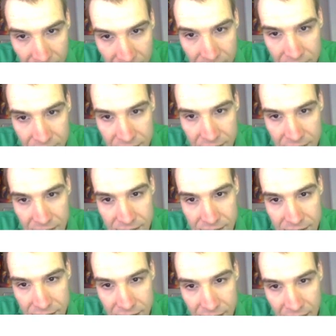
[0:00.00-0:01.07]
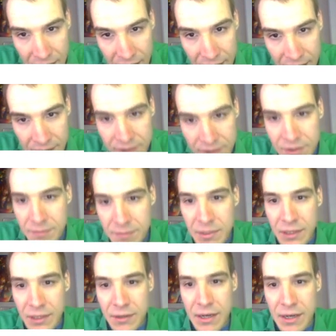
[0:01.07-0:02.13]
contains 900
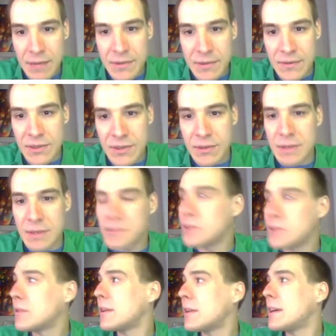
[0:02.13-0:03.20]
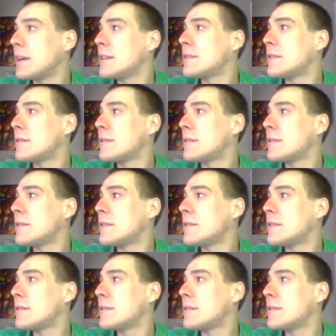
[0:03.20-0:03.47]
milligrams of sodium chloride.